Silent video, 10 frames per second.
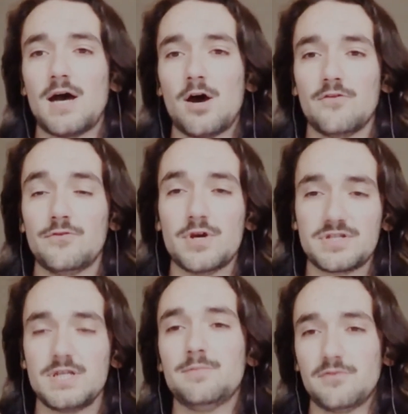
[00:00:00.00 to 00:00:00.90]
of
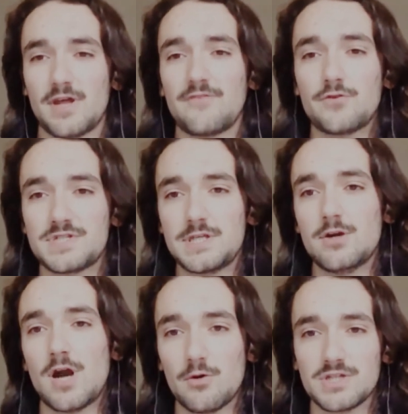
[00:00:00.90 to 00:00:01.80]
USC. But that first year,
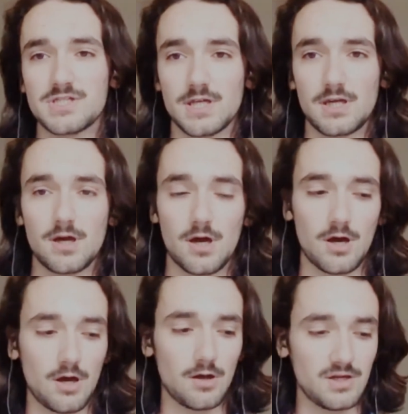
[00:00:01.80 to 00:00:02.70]
I was like
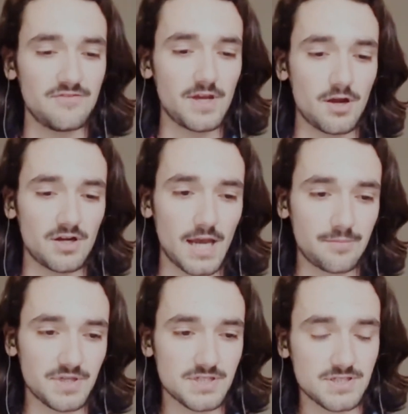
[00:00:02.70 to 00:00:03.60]
living on
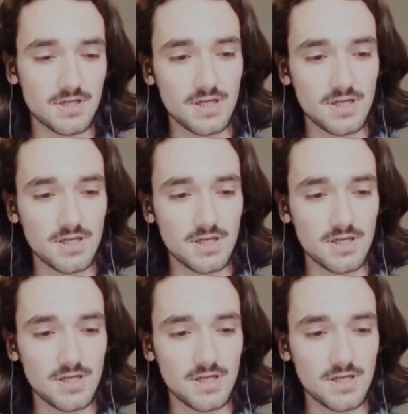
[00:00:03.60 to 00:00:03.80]
campus,